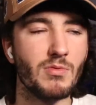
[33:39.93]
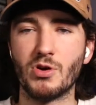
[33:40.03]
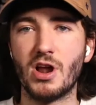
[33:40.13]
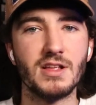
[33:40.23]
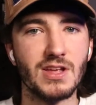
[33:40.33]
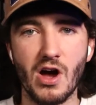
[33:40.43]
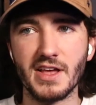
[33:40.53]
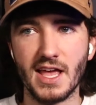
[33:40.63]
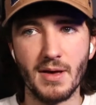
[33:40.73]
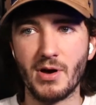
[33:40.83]
We're not
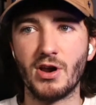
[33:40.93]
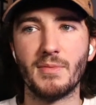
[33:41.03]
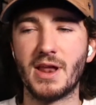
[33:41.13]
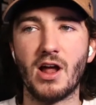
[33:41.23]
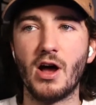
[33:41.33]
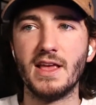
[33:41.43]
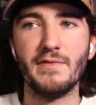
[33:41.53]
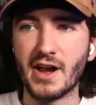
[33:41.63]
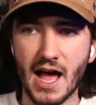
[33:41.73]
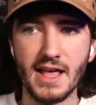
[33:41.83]
talking about him, and
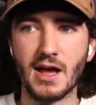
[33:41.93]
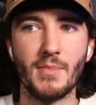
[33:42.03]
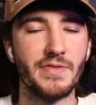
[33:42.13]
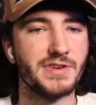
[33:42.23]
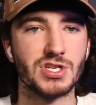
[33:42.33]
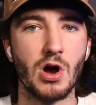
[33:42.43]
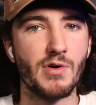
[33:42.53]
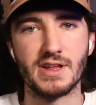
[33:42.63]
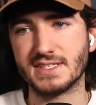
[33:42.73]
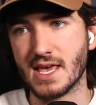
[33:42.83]
even I come on the show
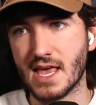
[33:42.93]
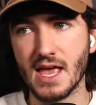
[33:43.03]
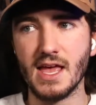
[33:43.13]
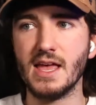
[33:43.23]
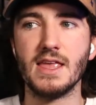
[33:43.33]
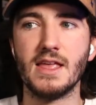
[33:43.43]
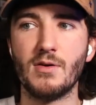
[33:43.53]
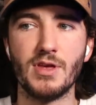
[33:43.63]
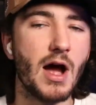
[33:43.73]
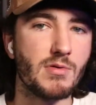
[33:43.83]
and it's like,
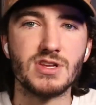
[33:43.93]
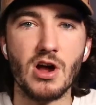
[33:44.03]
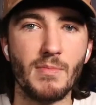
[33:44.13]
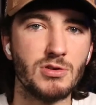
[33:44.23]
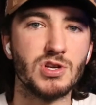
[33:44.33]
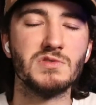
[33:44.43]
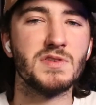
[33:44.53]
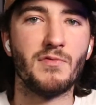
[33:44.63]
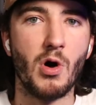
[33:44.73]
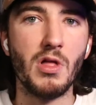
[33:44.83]
yeah, we're talking about
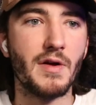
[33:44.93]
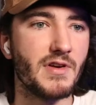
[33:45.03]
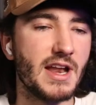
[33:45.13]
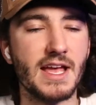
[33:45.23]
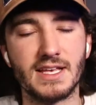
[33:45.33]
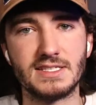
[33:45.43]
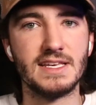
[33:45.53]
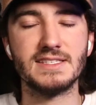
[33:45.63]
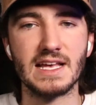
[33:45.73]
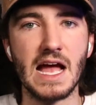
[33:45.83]
Joseph Woll every night because
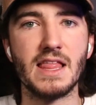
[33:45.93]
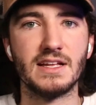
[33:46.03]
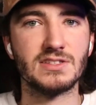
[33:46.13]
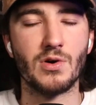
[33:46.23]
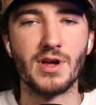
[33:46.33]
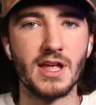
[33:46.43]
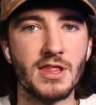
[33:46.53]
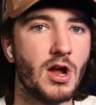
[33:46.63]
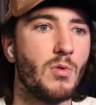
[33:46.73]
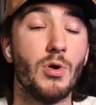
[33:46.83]
he's the guy that's going in
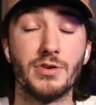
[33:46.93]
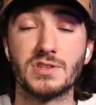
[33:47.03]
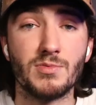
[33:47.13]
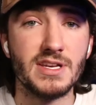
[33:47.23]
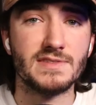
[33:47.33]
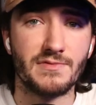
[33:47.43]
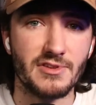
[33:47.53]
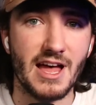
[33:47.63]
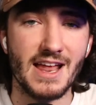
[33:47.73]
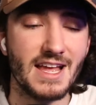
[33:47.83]
there. Well, there's a reason for
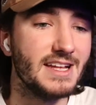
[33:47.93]
that.